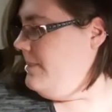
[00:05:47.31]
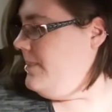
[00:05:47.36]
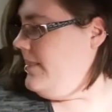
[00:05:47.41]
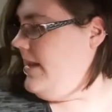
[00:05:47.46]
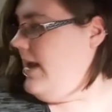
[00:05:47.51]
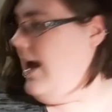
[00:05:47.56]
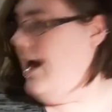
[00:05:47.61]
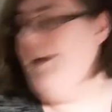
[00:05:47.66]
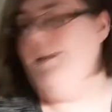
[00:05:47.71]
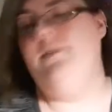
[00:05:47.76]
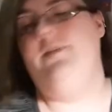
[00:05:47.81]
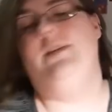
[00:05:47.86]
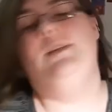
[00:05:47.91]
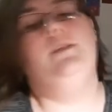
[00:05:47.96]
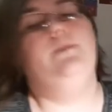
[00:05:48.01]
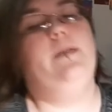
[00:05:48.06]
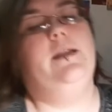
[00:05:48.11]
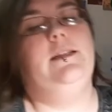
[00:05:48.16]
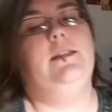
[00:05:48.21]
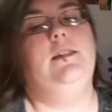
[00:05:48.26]
I'd have
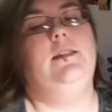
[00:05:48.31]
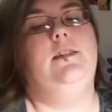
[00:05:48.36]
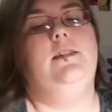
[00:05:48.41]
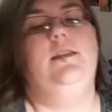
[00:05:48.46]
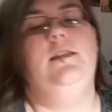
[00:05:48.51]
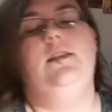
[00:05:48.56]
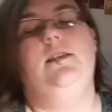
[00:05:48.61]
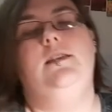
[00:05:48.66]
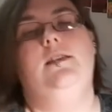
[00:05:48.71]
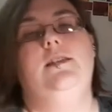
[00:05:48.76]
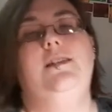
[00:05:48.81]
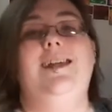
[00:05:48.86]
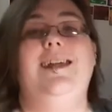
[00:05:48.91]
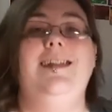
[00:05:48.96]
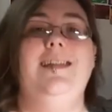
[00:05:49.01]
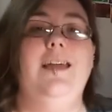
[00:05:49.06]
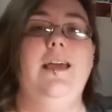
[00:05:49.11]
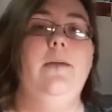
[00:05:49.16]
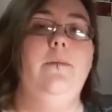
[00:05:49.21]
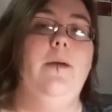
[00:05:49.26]
expected the
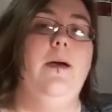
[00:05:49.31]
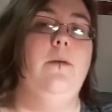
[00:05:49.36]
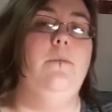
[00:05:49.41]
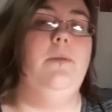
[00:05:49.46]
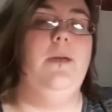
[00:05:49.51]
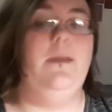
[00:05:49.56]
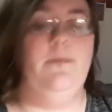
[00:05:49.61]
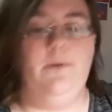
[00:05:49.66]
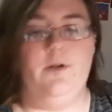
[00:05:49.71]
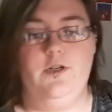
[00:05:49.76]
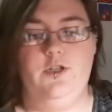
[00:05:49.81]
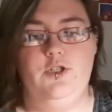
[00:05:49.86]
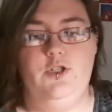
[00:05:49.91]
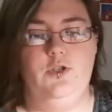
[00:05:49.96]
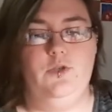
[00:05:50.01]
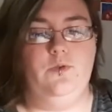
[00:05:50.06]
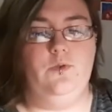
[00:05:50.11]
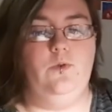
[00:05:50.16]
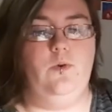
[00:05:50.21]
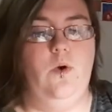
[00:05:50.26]
98 pound paper
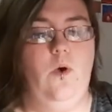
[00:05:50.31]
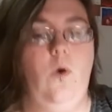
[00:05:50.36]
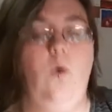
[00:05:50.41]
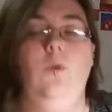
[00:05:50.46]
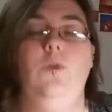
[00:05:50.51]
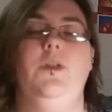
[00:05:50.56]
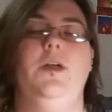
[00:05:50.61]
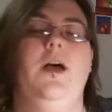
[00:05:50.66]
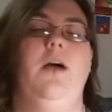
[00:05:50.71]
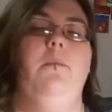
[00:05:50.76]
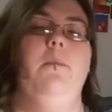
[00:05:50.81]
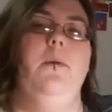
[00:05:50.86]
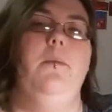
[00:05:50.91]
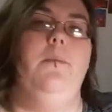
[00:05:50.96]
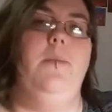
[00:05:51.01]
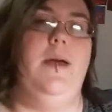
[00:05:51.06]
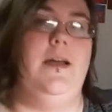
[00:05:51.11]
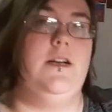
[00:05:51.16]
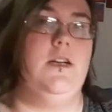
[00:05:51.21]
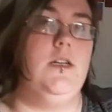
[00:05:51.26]
to hold up
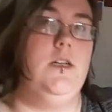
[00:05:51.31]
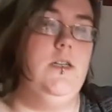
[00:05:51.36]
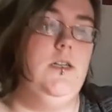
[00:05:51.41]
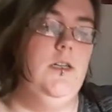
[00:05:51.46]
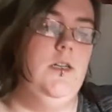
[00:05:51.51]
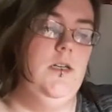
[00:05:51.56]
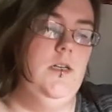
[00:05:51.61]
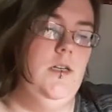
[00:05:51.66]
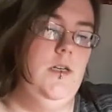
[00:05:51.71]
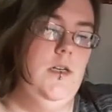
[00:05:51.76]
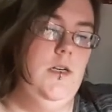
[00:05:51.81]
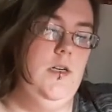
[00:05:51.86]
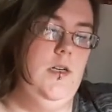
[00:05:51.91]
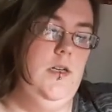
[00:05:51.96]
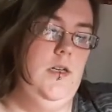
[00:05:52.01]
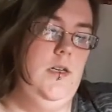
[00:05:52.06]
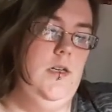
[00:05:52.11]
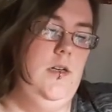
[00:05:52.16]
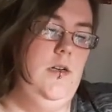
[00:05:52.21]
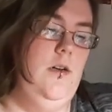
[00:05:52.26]
better
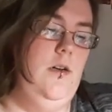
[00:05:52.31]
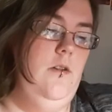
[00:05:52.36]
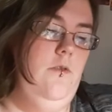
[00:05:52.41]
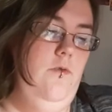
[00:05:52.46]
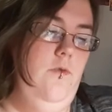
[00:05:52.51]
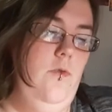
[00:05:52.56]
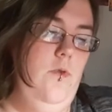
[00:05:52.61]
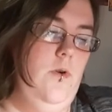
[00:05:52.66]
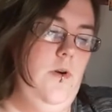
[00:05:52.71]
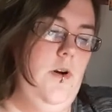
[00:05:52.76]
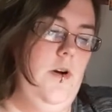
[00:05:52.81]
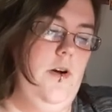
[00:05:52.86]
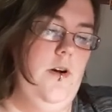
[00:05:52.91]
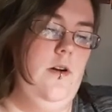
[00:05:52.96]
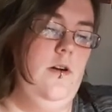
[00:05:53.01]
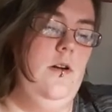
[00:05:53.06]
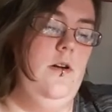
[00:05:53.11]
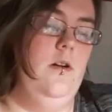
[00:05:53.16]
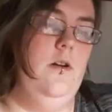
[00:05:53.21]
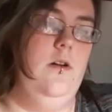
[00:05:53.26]
for
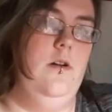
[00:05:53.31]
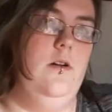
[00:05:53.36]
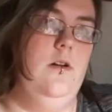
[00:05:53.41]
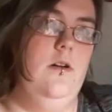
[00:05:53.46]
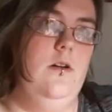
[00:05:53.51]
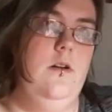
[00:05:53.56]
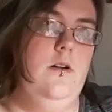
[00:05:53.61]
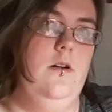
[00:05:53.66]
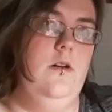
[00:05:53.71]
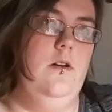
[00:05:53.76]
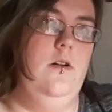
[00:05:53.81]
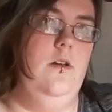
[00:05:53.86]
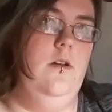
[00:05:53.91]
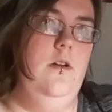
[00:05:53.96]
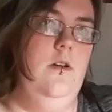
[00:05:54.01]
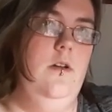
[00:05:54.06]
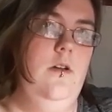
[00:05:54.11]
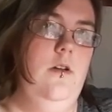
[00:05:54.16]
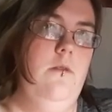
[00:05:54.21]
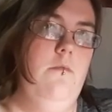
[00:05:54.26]

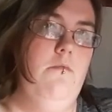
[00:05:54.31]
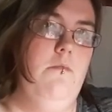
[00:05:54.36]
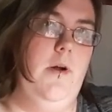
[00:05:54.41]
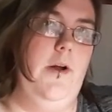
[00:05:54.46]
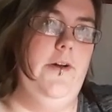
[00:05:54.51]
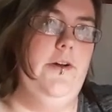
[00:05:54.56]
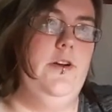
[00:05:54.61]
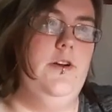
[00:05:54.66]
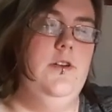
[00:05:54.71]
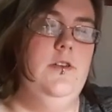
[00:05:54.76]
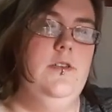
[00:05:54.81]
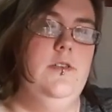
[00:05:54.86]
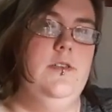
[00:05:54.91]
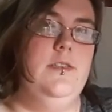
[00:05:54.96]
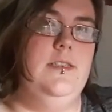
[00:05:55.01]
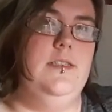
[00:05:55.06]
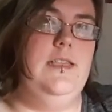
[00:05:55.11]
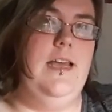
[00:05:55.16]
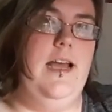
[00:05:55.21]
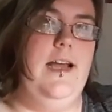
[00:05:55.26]

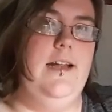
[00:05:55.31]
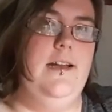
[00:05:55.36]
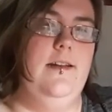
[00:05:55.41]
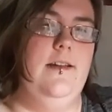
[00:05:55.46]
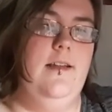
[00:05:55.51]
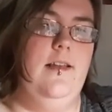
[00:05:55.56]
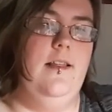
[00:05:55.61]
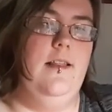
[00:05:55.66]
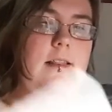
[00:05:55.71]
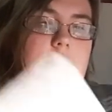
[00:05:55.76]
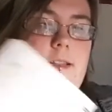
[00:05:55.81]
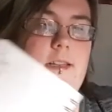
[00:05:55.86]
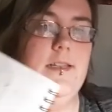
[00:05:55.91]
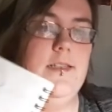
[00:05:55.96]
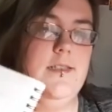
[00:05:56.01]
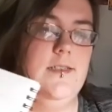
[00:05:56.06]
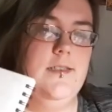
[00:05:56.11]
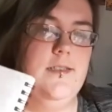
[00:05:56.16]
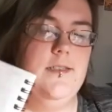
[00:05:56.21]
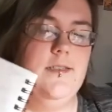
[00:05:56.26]
markers than
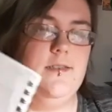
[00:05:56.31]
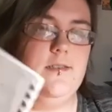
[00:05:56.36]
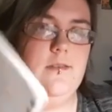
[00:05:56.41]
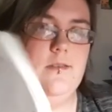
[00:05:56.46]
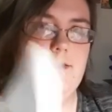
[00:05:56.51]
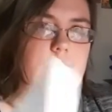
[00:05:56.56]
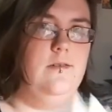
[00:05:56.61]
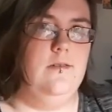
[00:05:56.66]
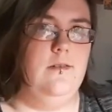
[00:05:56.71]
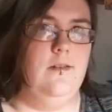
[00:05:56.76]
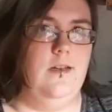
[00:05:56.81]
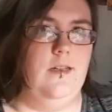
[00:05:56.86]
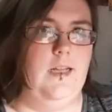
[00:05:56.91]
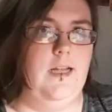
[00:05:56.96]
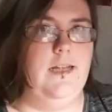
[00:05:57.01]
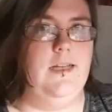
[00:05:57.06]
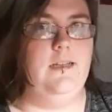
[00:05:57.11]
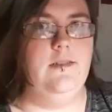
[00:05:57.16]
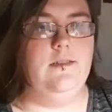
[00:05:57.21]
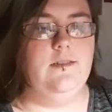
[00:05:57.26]
this
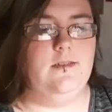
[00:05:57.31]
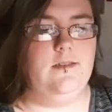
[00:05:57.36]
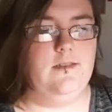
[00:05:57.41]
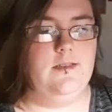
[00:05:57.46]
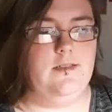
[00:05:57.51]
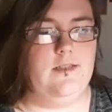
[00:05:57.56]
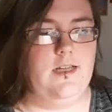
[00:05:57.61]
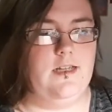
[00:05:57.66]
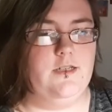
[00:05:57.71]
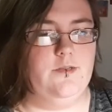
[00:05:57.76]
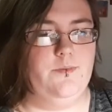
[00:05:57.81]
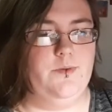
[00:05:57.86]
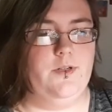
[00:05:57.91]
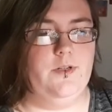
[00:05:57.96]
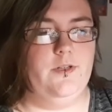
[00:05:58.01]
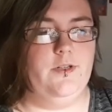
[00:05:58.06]
light sketchbook.